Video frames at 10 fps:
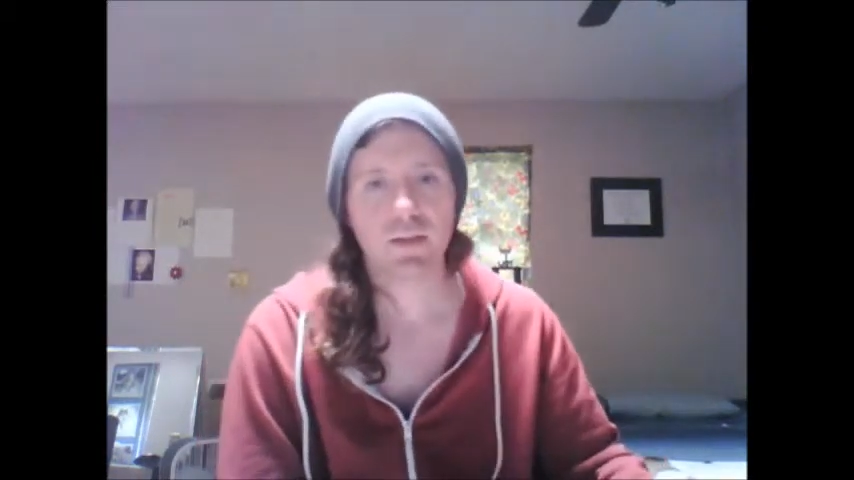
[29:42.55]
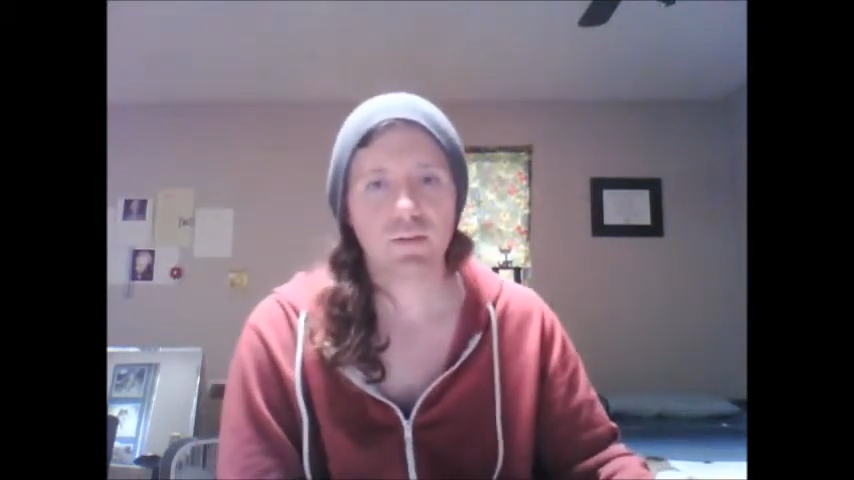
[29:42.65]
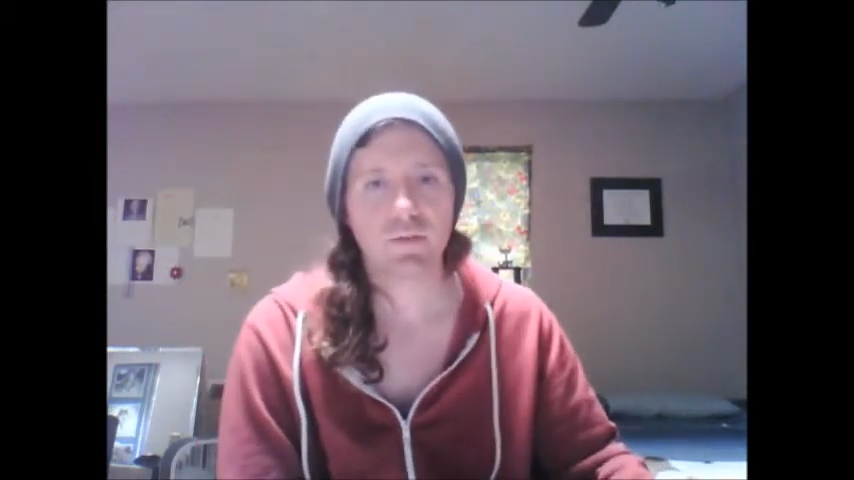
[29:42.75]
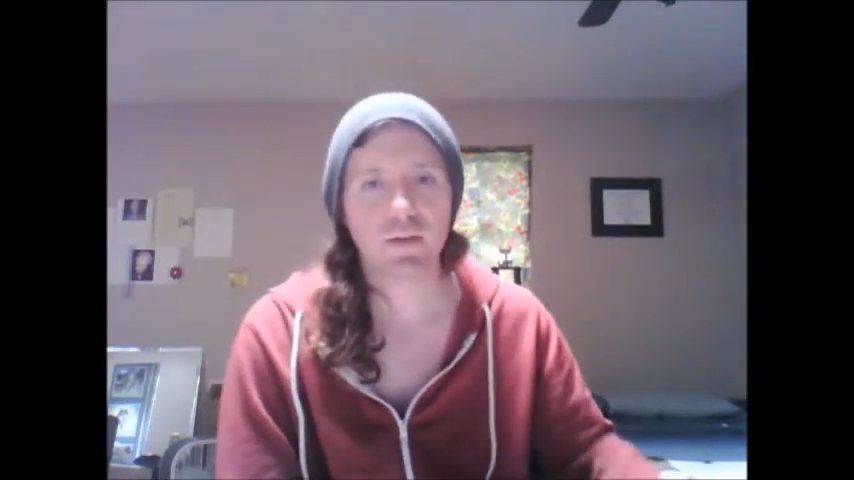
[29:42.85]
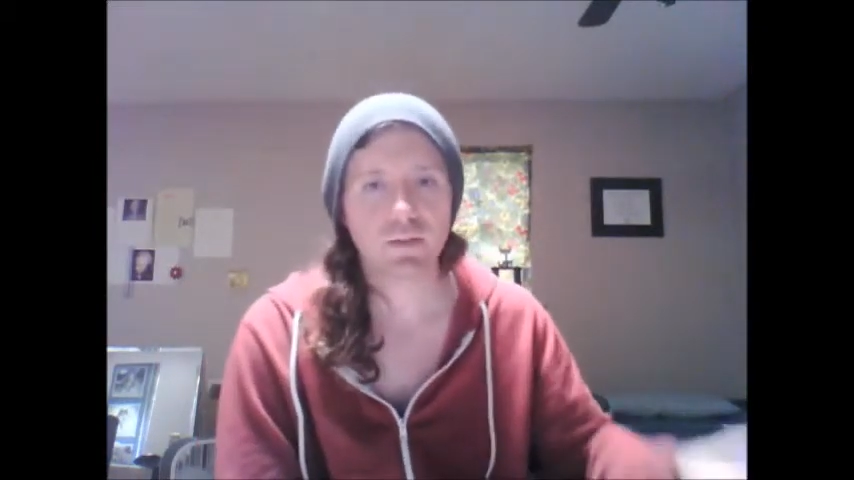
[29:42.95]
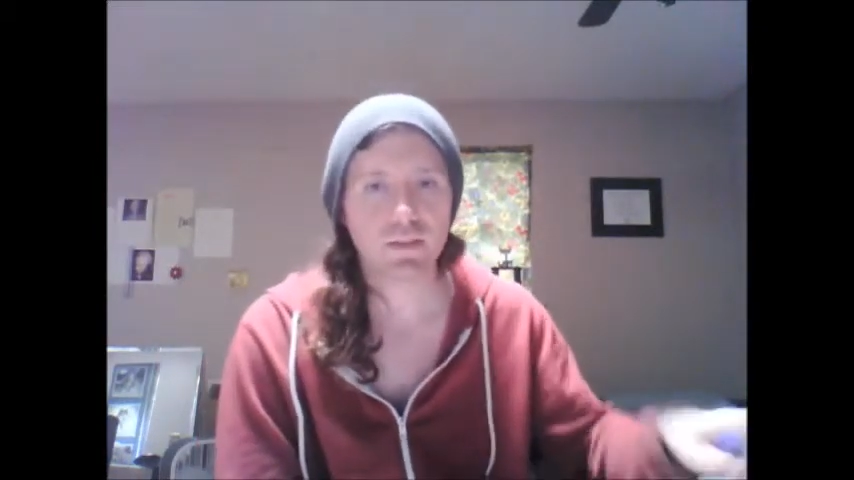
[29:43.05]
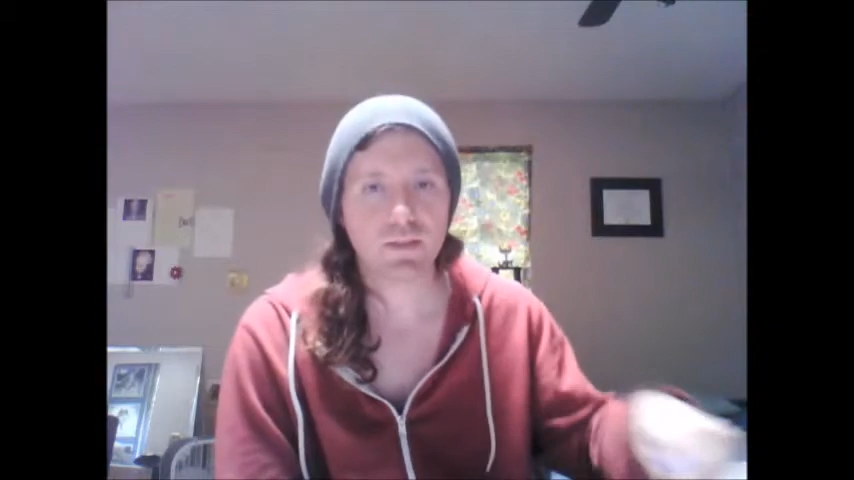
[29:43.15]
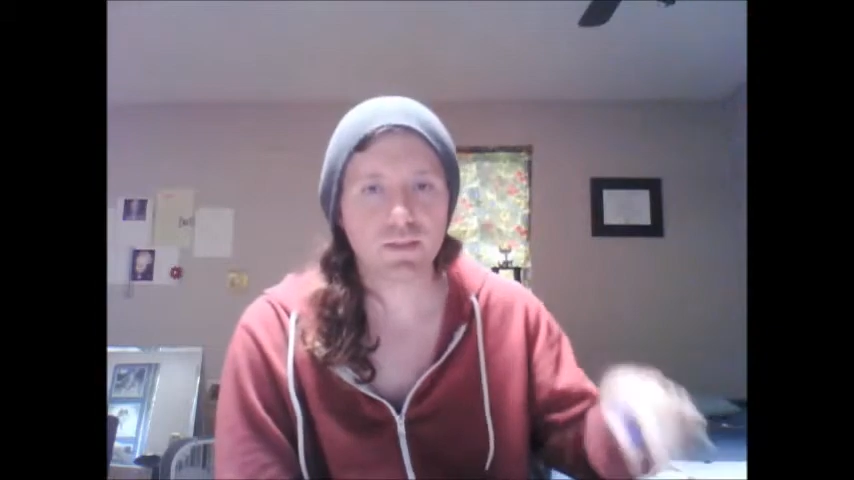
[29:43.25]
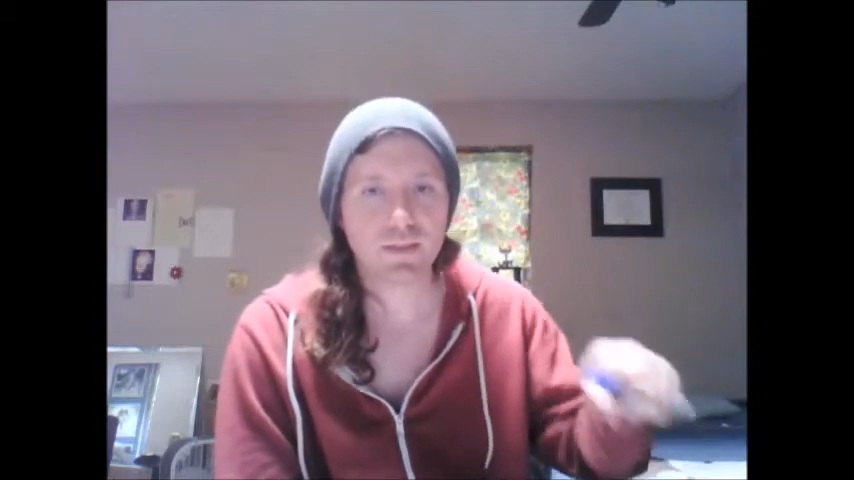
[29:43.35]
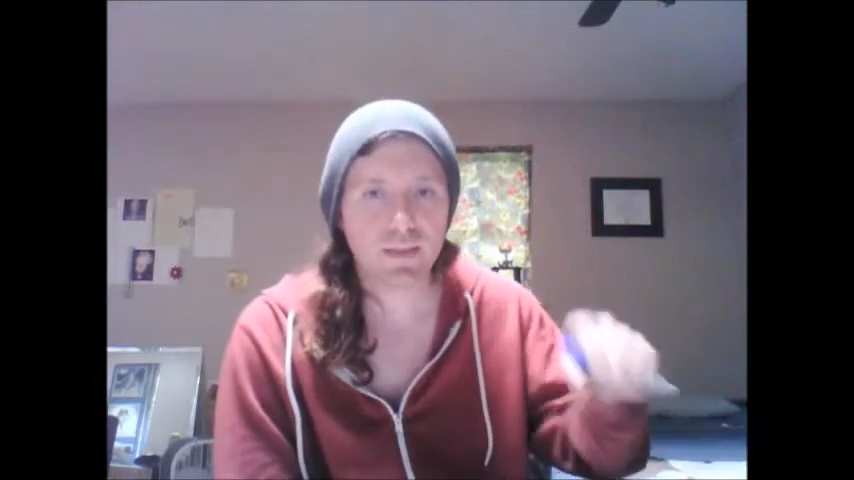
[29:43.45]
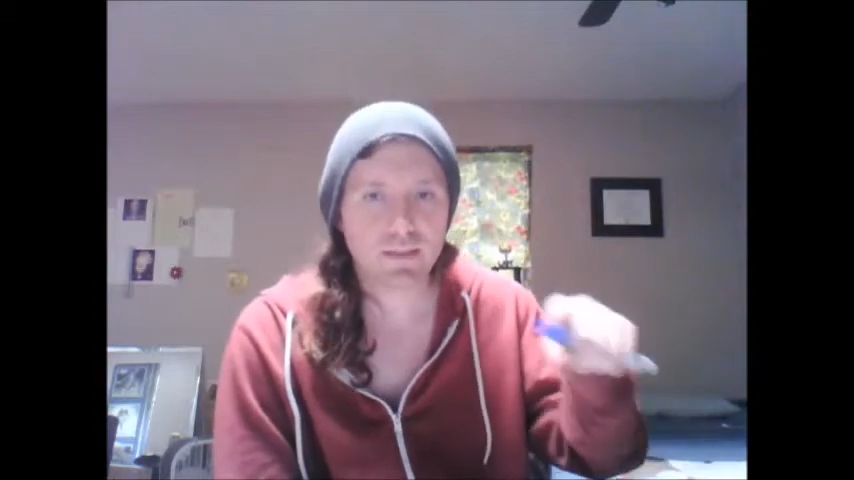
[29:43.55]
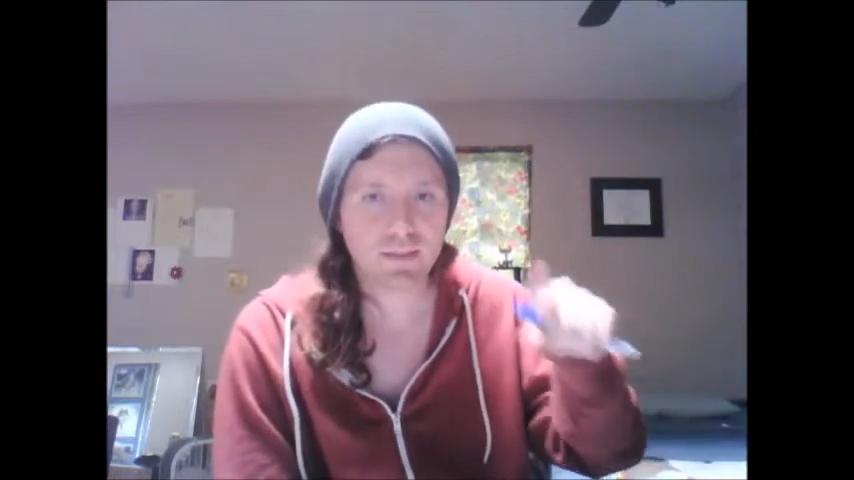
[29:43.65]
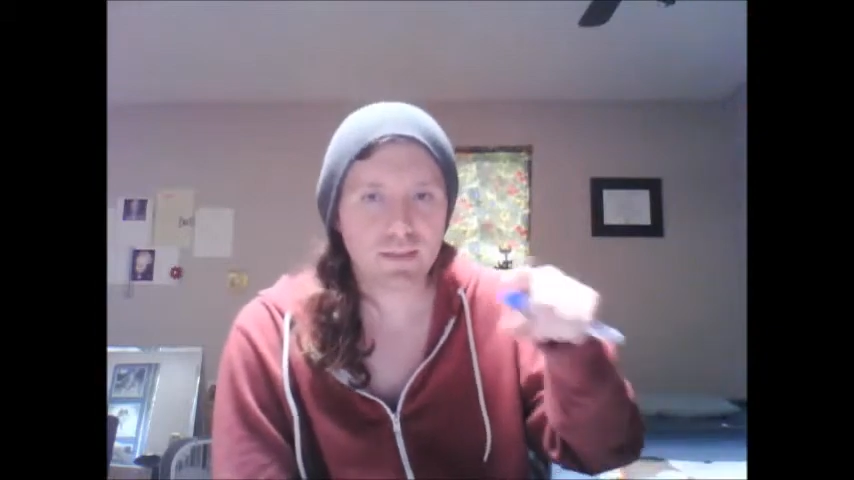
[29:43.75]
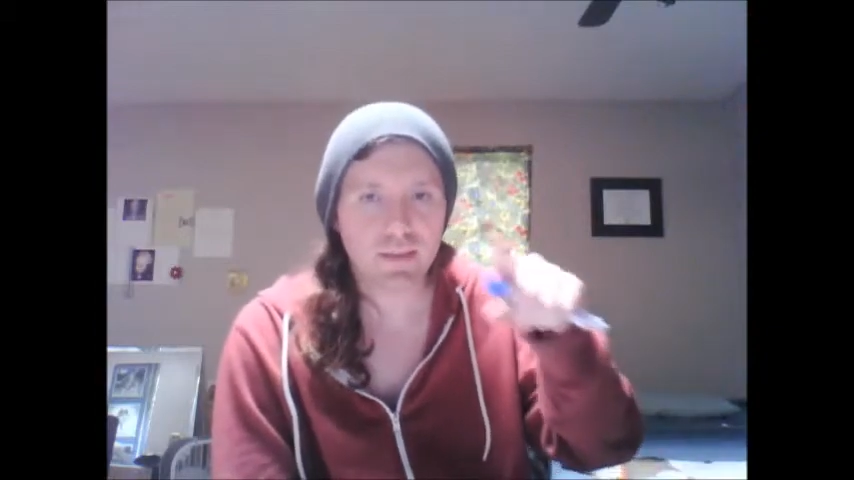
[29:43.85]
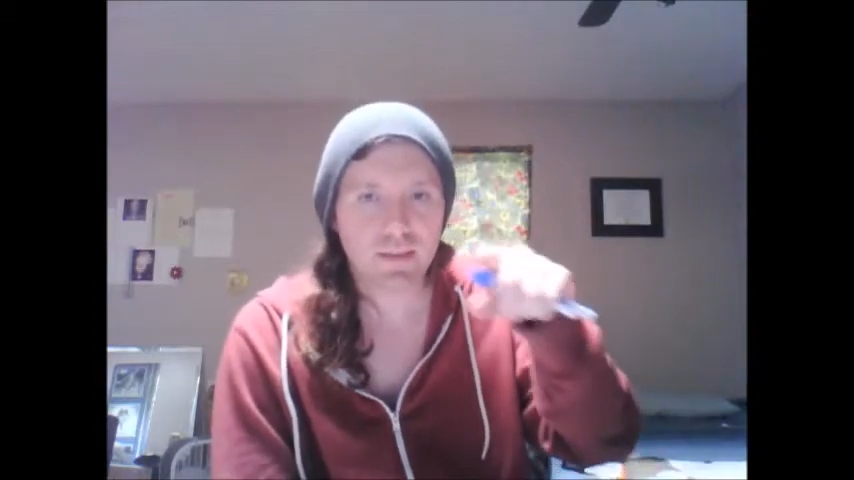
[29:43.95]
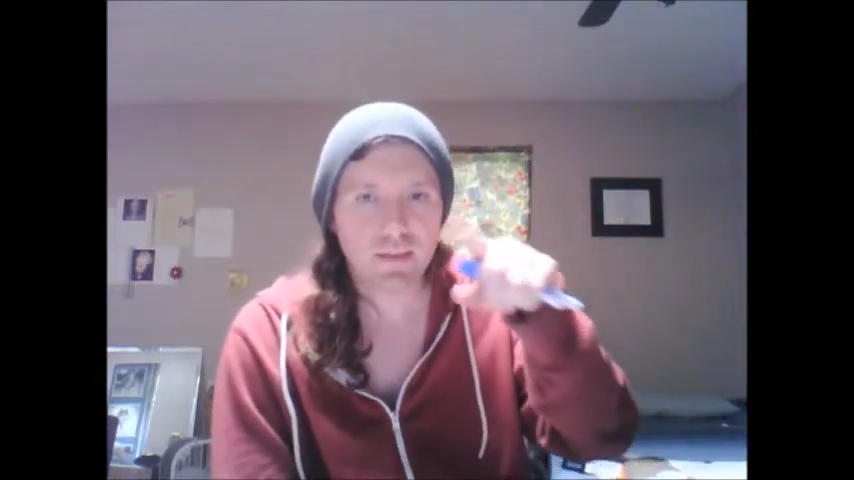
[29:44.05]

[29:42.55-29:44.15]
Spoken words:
function, it's actually